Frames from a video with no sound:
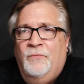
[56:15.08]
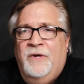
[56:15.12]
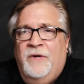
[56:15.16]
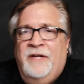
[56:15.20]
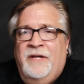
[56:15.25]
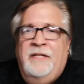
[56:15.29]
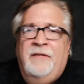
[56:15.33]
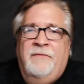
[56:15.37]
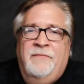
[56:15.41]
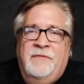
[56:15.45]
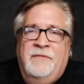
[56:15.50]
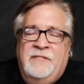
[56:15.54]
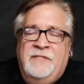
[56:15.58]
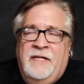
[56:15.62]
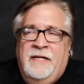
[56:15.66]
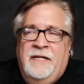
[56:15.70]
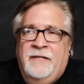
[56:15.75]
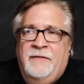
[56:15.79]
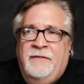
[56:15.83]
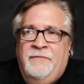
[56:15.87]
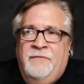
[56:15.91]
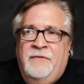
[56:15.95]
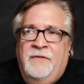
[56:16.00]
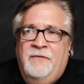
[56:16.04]

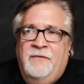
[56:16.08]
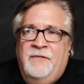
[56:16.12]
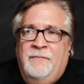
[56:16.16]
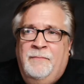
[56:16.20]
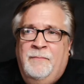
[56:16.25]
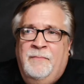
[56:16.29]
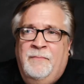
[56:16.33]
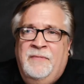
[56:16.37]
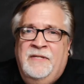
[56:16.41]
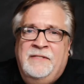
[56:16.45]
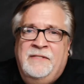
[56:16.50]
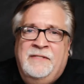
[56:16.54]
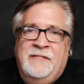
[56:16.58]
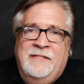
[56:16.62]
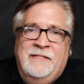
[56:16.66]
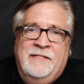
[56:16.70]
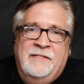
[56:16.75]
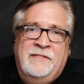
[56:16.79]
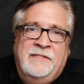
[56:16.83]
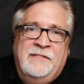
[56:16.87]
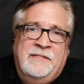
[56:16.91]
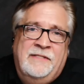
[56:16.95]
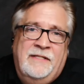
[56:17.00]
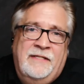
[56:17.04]
photography
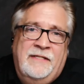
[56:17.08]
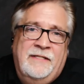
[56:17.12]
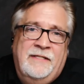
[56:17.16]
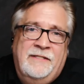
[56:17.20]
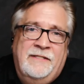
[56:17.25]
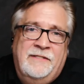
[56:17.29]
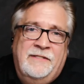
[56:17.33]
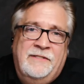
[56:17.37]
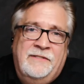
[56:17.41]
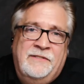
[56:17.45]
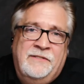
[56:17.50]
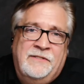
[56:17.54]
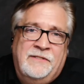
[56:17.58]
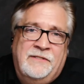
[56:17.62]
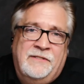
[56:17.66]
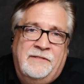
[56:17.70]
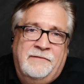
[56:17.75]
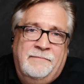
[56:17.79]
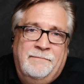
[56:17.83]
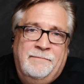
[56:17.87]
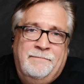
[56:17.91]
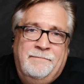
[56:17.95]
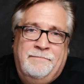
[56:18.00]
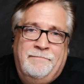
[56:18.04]
business is
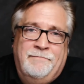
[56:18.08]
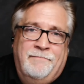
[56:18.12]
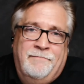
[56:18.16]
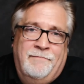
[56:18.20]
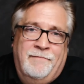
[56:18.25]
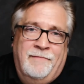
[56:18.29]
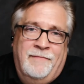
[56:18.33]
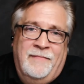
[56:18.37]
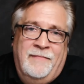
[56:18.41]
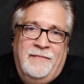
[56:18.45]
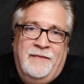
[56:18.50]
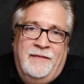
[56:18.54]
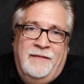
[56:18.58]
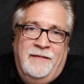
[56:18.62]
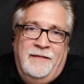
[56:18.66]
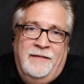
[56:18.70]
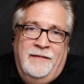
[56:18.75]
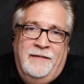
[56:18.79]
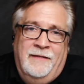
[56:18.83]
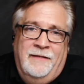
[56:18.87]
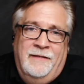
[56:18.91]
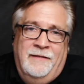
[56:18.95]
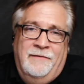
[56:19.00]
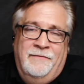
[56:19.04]

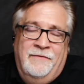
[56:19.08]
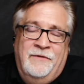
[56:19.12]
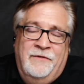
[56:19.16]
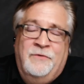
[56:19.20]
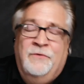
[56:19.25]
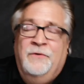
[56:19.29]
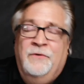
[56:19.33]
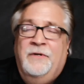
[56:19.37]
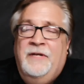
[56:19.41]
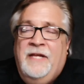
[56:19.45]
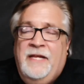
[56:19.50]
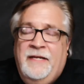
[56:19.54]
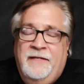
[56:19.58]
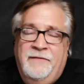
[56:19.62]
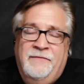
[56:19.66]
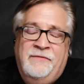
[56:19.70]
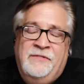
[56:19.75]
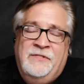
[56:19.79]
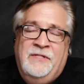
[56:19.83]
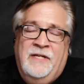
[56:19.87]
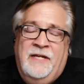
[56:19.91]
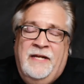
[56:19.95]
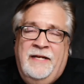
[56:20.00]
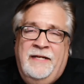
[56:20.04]
the creative
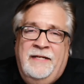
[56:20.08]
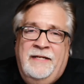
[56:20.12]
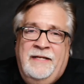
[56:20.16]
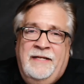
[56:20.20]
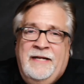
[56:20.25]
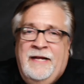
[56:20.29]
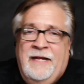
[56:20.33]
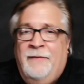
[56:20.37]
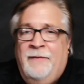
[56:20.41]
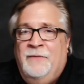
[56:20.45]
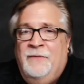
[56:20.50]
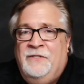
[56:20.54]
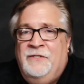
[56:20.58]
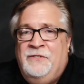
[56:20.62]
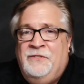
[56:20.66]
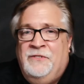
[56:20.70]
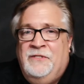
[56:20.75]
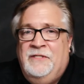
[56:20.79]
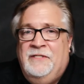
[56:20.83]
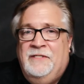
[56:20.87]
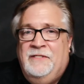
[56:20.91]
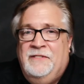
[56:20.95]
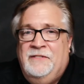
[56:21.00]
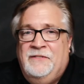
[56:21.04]
side, and how much
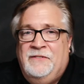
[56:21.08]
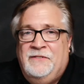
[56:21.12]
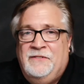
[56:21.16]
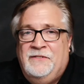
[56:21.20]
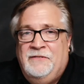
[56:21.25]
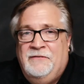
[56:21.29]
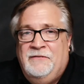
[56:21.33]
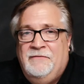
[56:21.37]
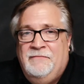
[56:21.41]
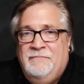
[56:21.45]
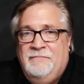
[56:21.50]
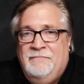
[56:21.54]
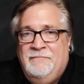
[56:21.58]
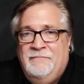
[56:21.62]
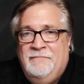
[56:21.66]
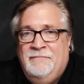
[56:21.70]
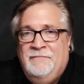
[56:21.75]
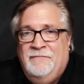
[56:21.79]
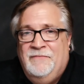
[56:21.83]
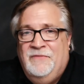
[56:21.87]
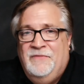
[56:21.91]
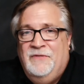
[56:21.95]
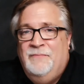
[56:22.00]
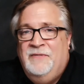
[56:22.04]
is
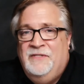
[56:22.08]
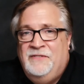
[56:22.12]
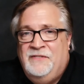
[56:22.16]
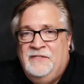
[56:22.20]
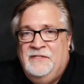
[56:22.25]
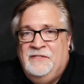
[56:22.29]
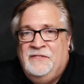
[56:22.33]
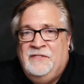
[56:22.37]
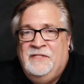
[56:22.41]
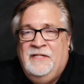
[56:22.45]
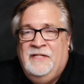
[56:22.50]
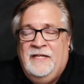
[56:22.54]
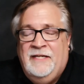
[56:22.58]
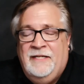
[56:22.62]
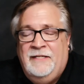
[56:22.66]
the business side,